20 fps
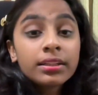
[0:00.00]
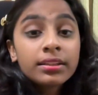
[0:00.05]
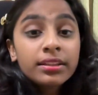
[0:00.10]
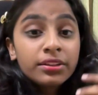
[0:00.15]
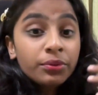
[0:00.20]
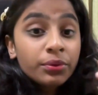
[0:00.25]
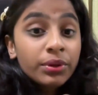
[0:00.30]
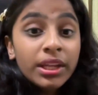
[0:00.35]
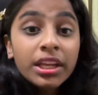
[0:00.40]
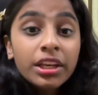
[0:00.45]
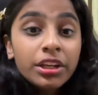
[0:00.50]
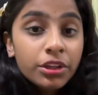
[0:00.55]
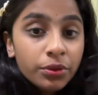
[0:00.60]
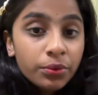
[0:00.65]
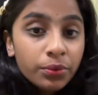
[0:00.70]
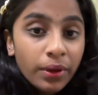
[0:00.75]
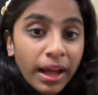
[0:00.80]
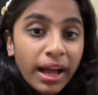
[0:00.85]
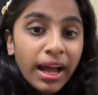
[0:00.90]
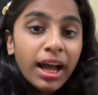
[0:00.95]
you need
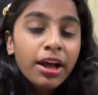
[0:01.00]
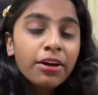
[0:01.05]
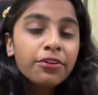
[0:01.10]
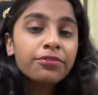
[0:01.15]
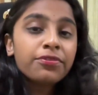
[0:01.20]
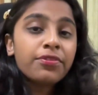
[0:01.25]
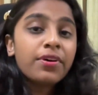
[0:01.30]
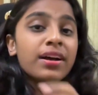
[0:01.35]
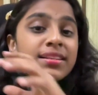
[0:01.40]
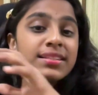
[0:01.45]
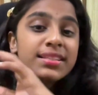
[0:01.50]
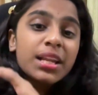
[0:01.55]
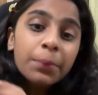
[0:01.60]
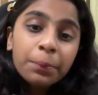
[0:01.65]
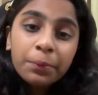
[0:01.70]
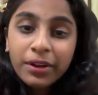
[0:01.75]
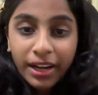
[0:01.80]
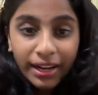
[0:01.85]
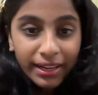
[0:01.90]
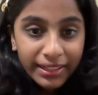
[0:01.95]
to have a
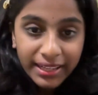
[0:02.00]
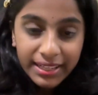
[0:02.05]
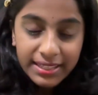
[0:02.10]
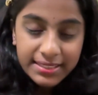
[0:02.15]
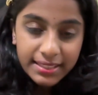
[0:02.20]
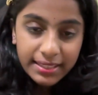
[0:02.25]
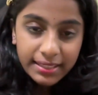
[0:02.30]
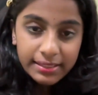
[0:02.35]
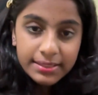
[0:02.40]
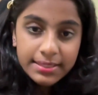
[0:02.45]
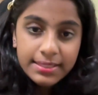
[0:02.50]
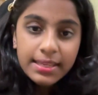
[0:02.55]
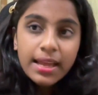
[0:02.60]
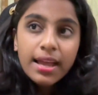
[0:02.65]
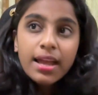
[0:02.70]
script writing skills,